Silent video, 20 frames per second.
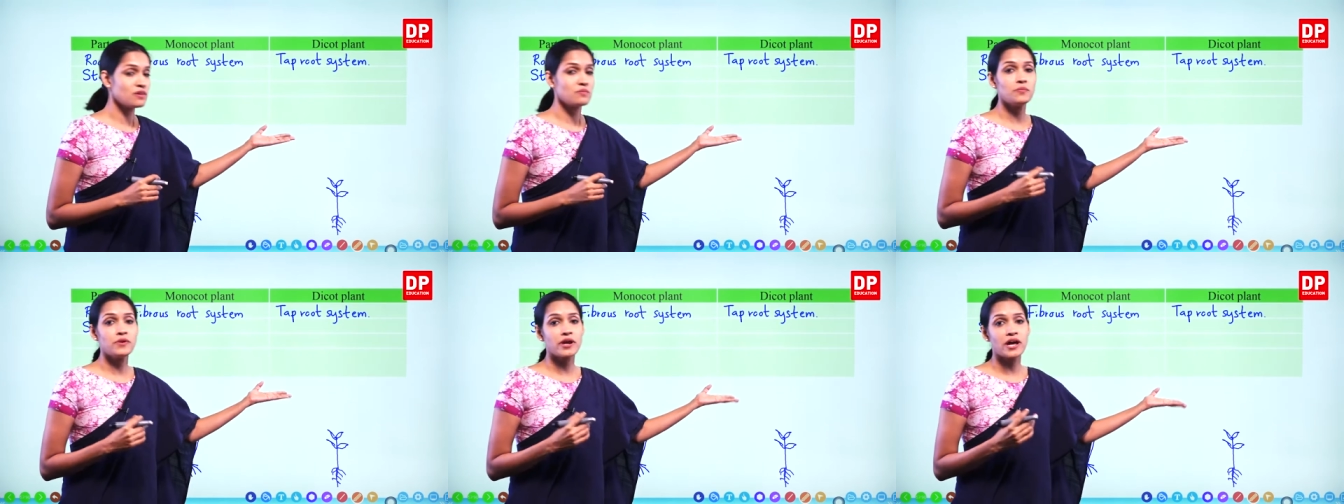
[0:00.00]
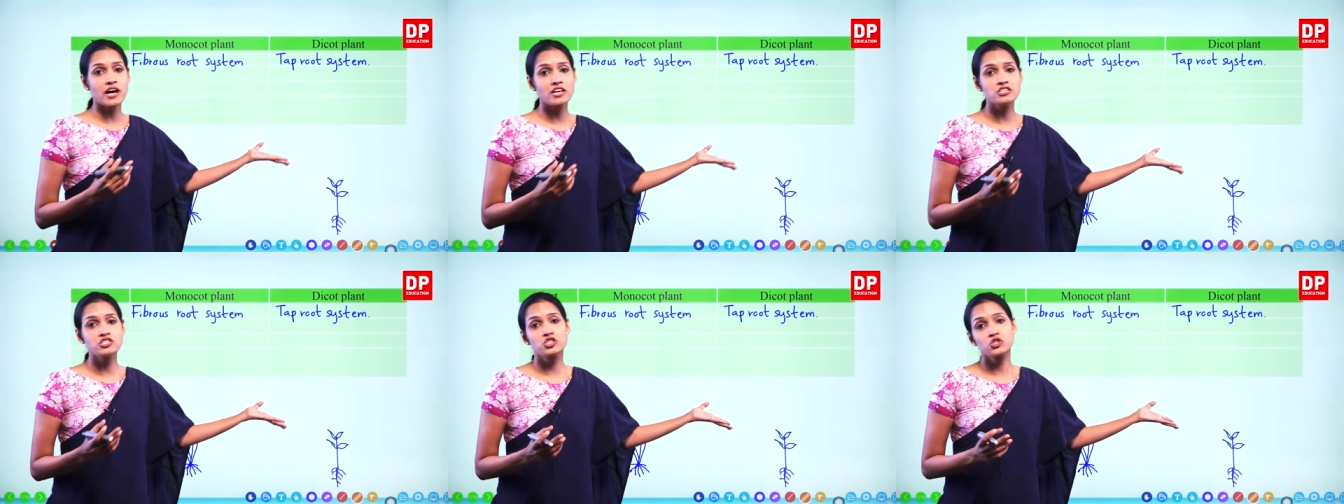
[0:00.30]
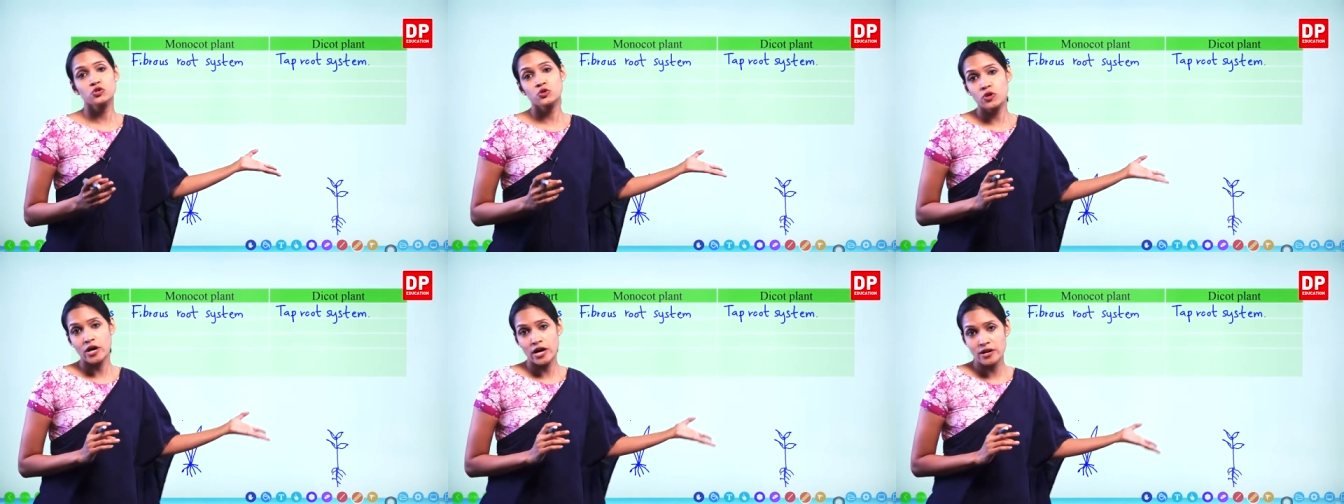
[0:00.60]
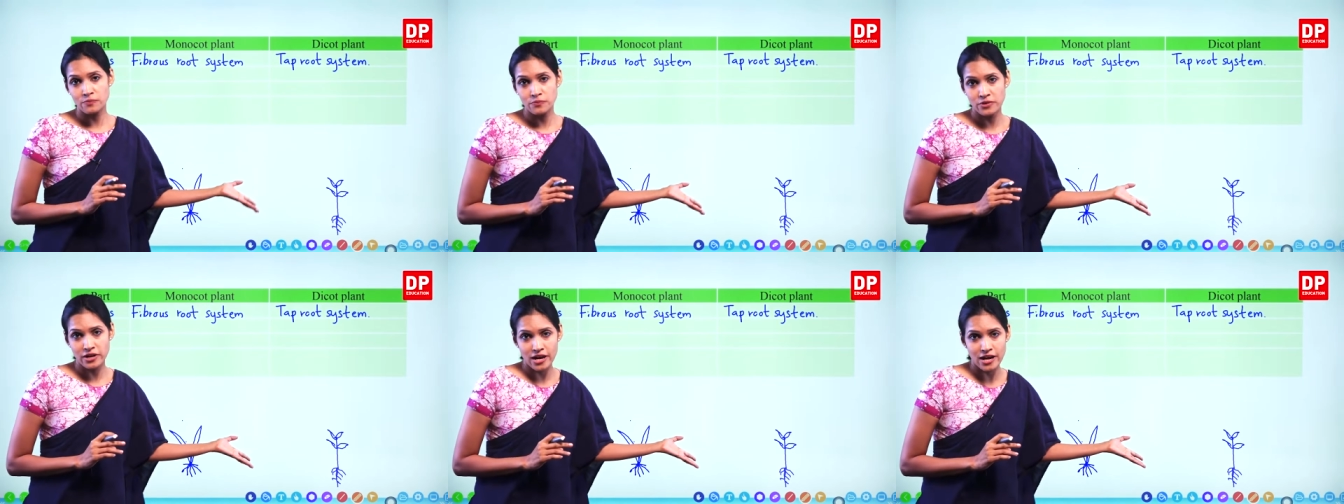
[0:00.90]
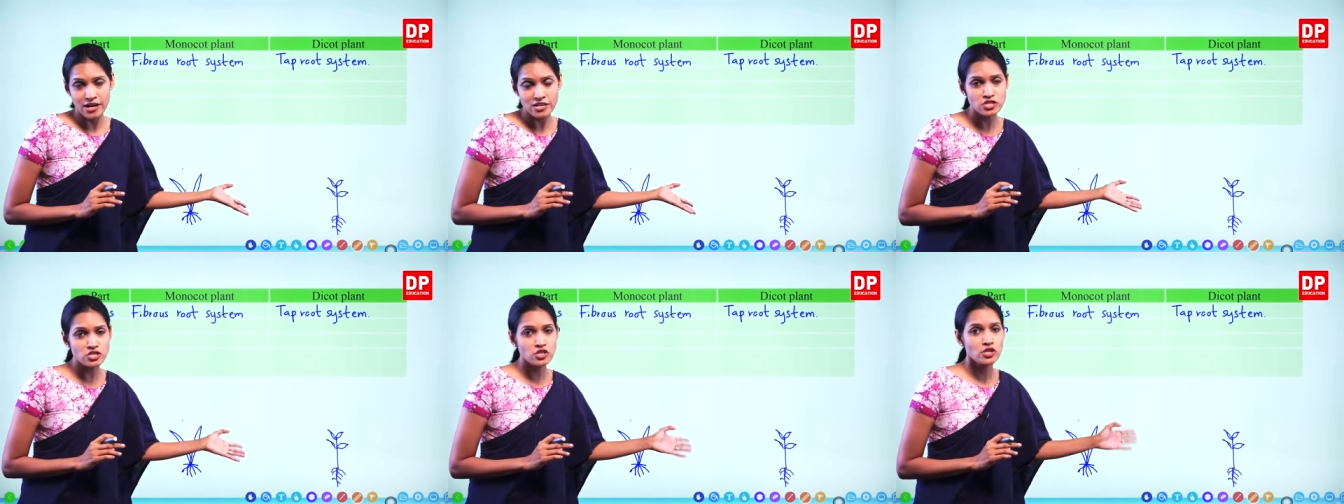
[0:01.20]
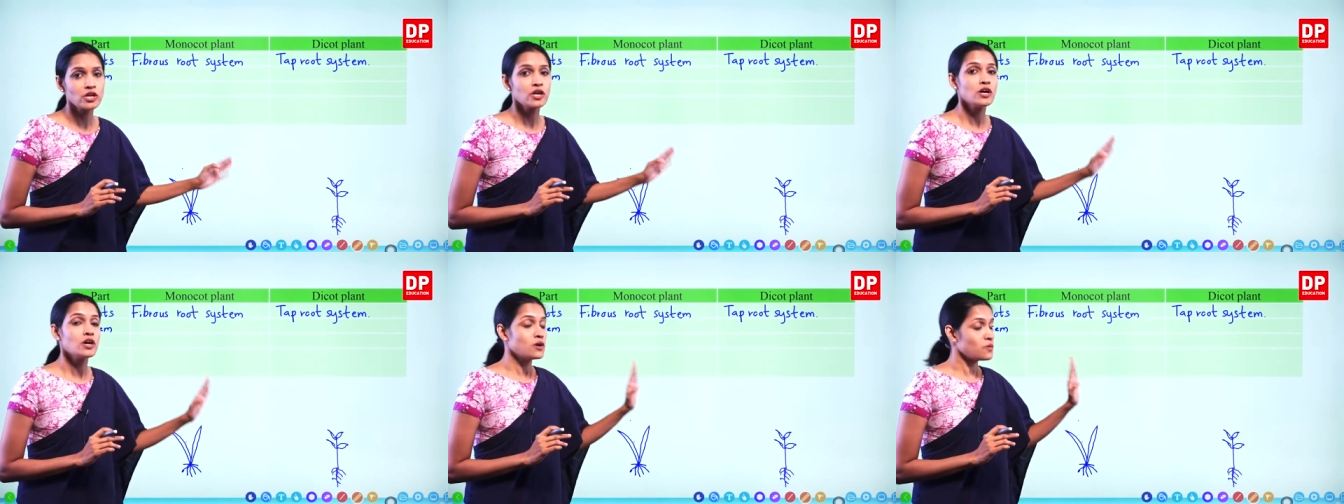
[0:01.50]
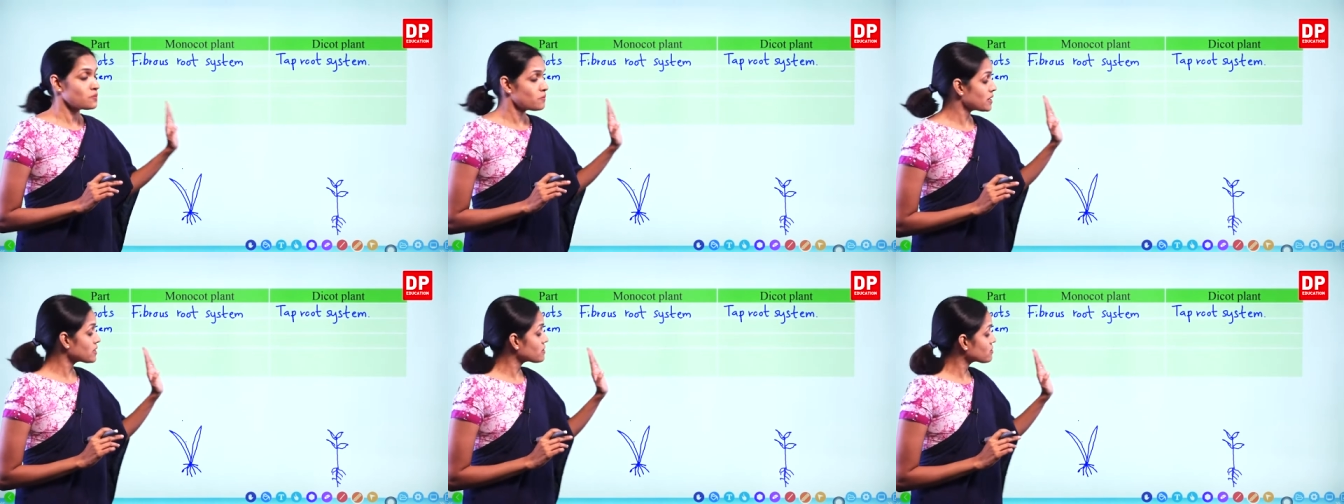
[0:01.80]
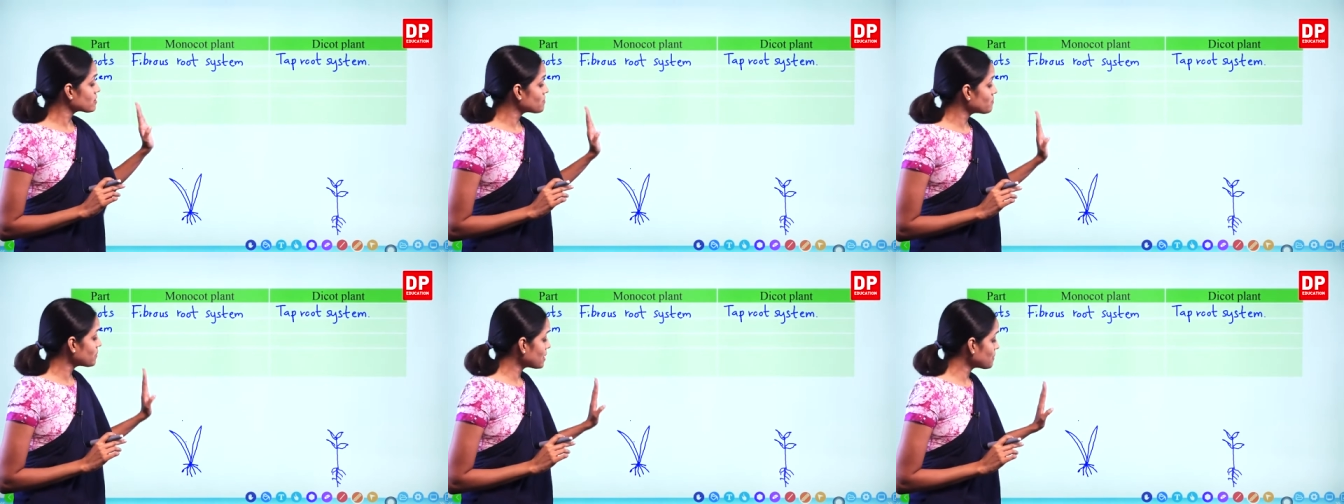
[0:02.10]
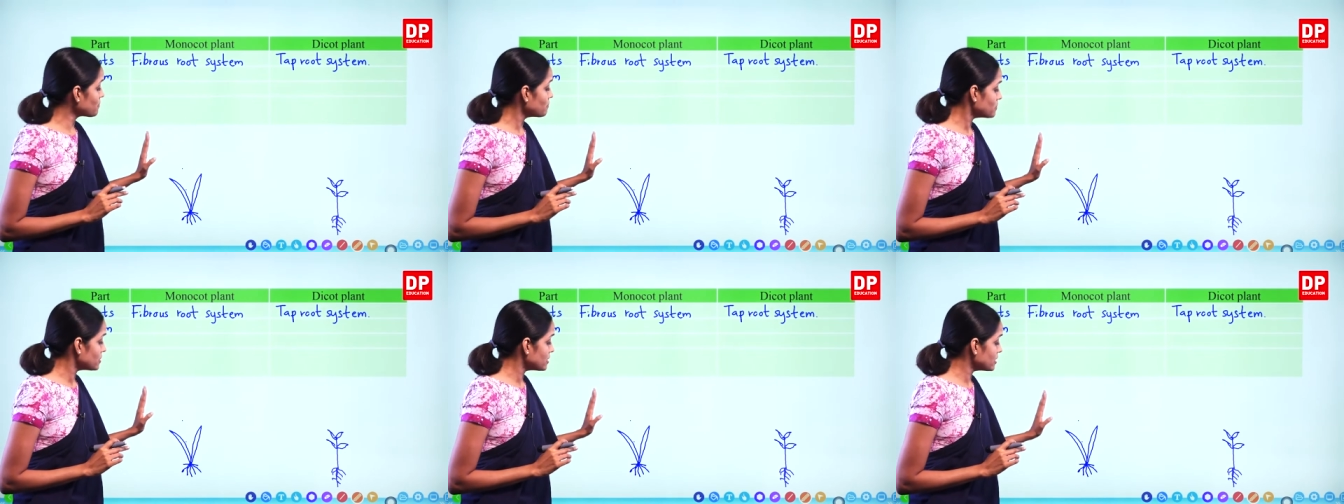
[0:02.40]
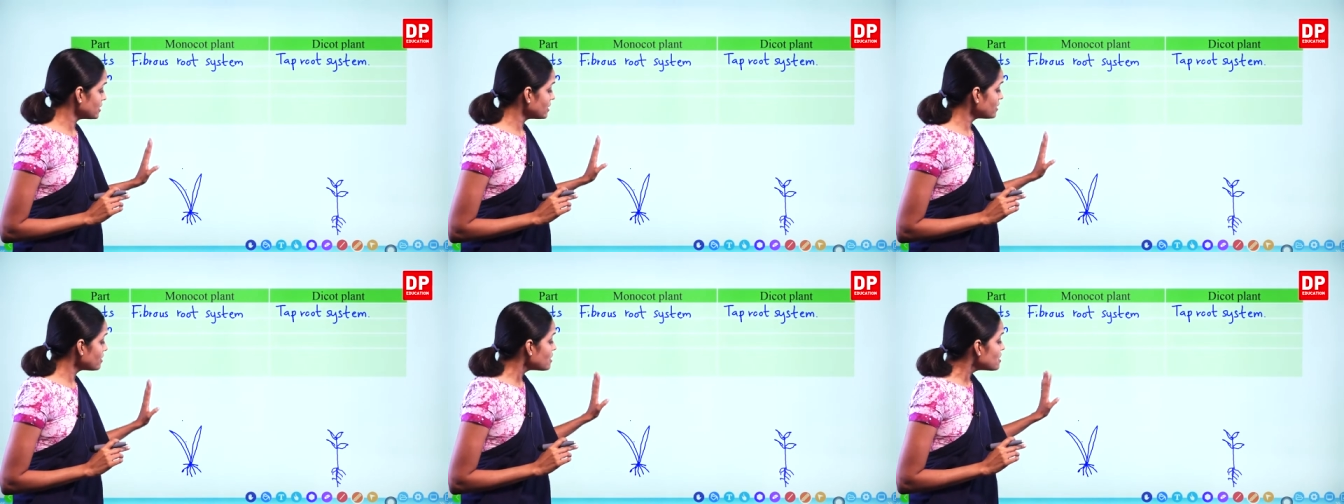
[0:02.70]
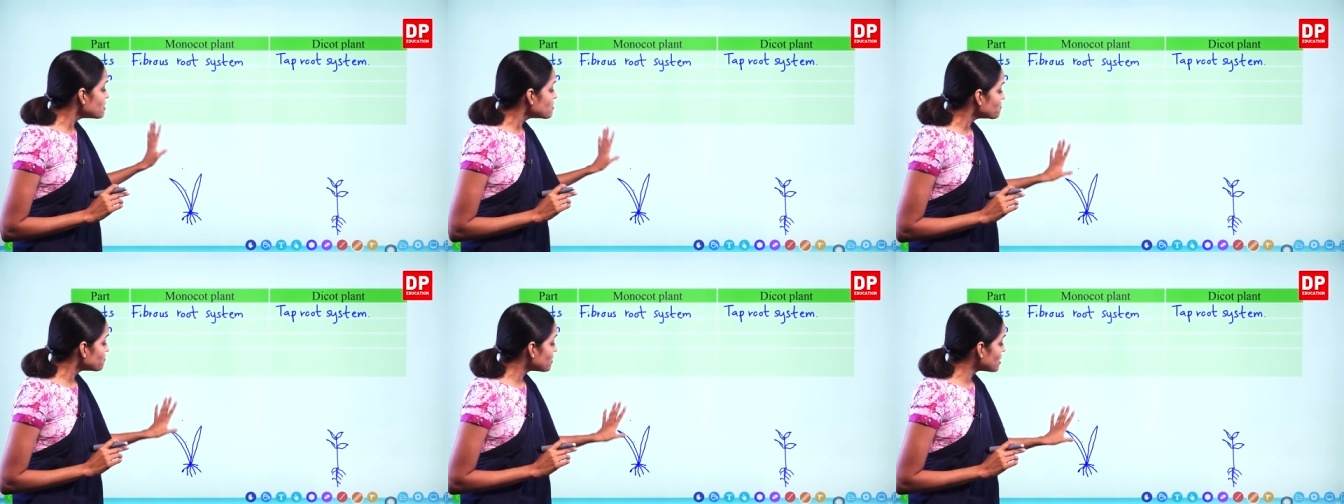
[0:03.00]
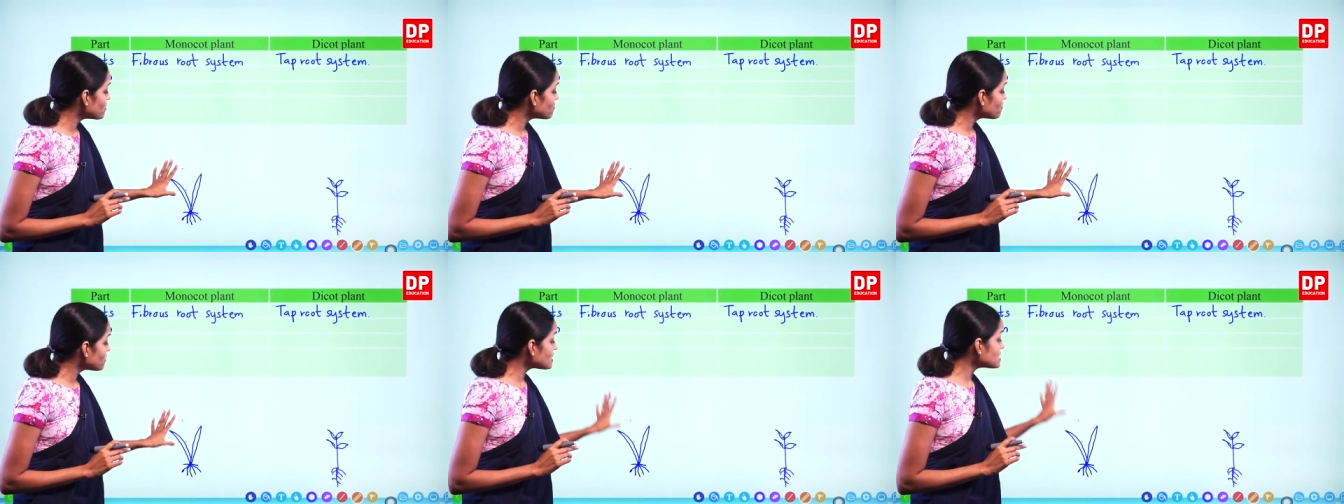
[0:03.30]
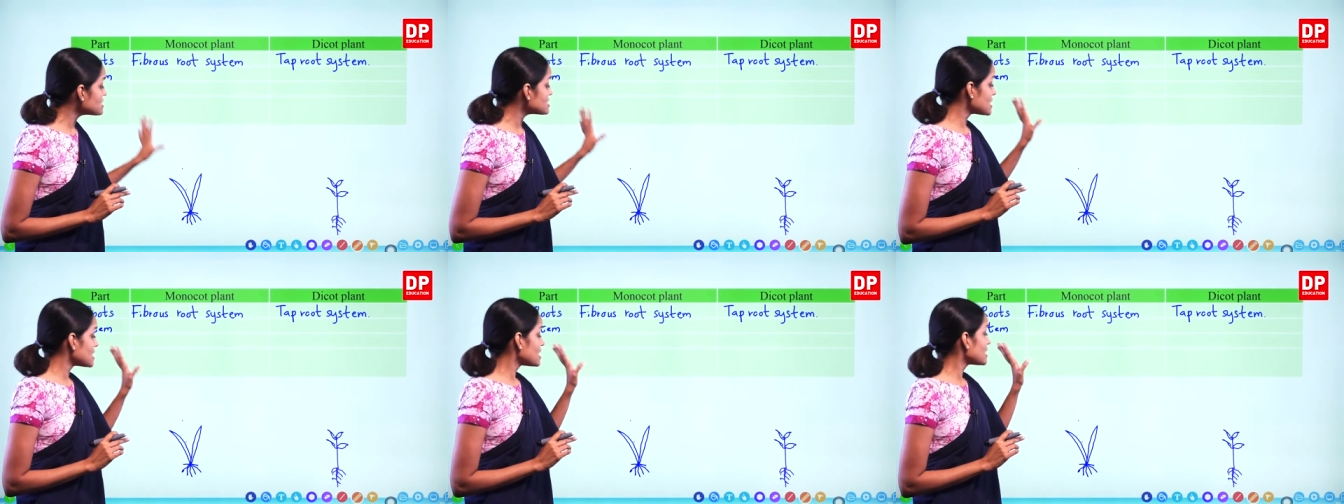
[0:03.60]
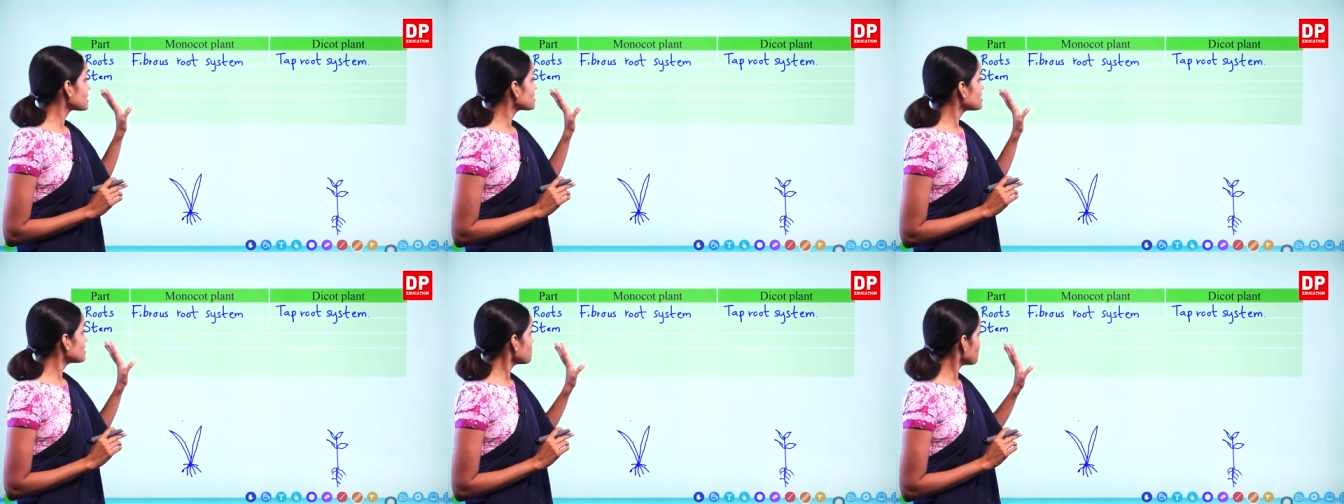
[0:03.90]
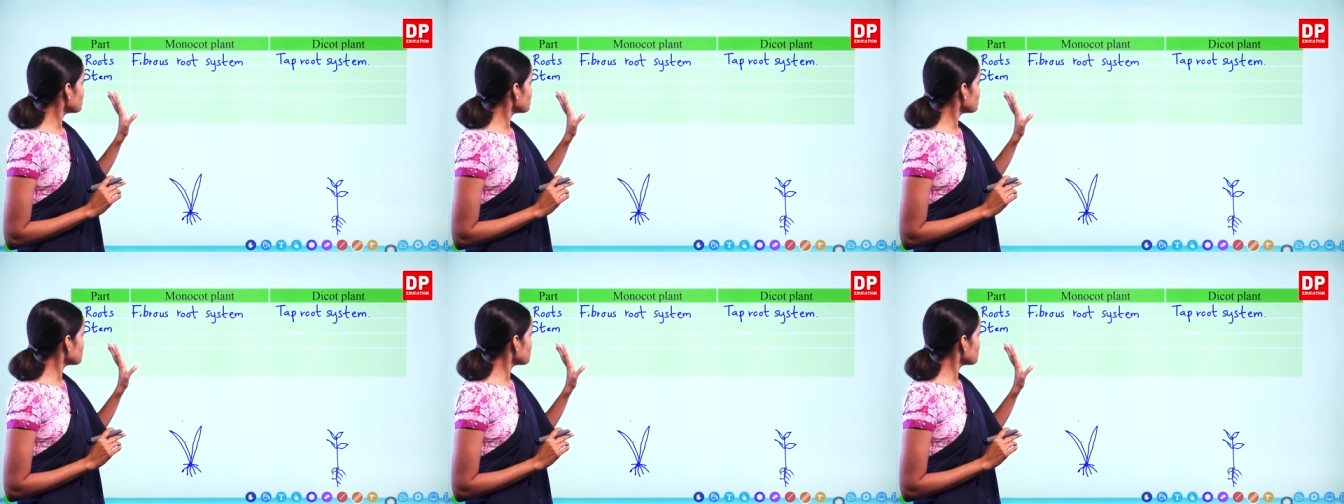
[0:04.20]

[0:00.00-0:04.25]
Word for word: branched or unbranched. But remember, when we take a